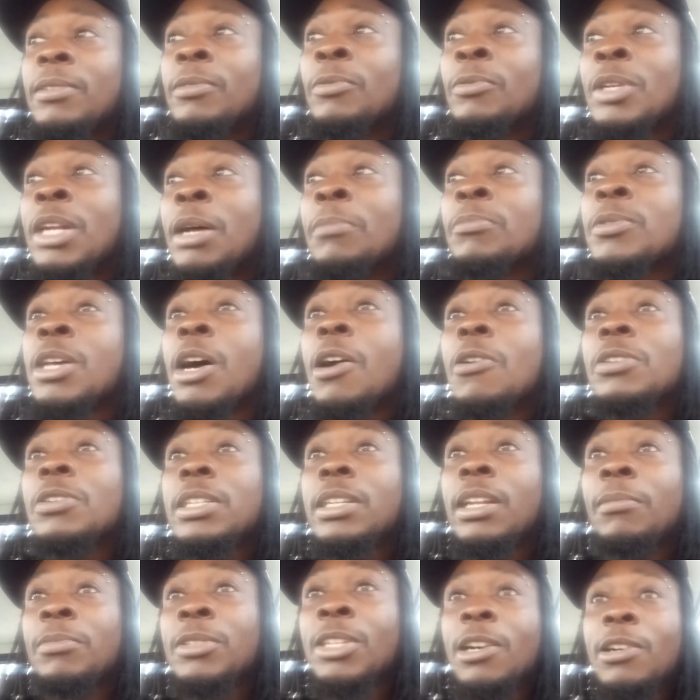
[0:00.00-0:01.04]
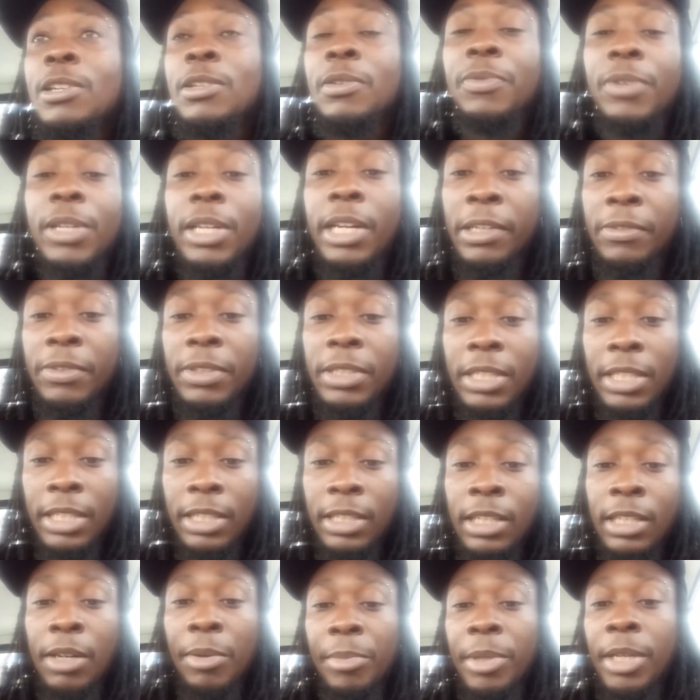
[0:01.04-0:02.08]
when I'm talking for
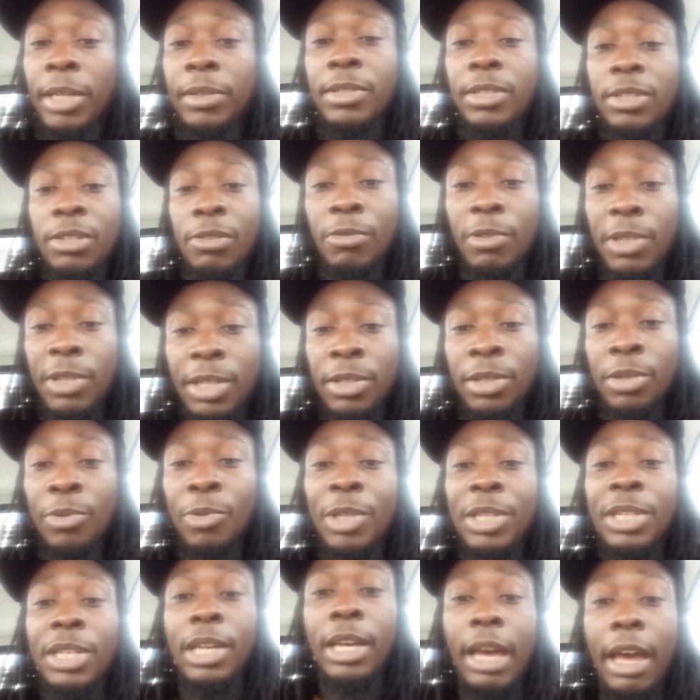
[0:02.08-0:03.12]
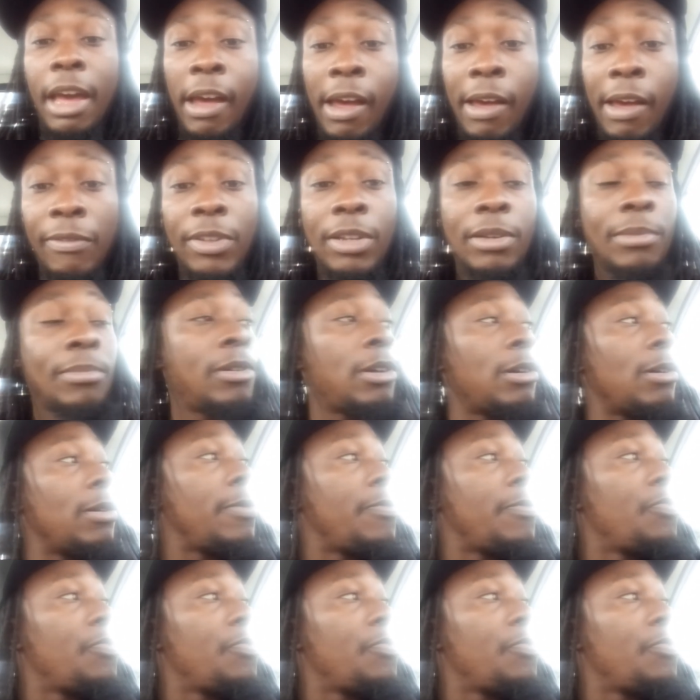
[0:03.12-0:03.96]
everything coming up to 2020 and after, bro.